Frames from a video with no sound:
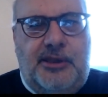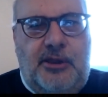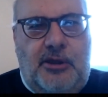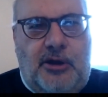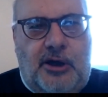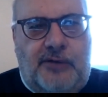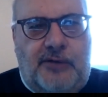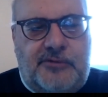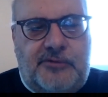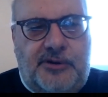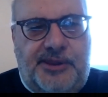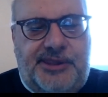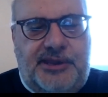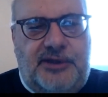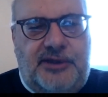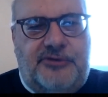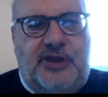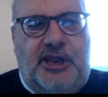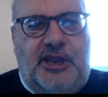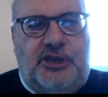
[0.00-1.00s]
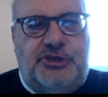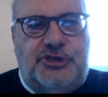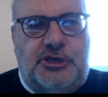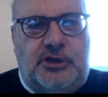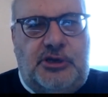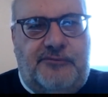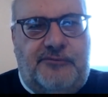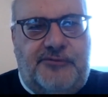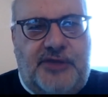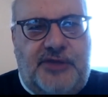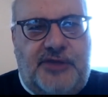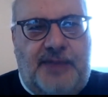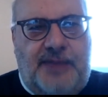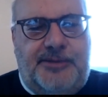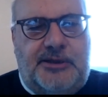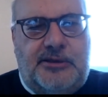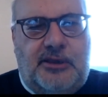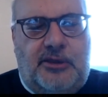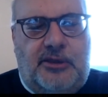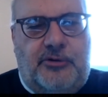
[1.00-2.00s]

of concentration of capital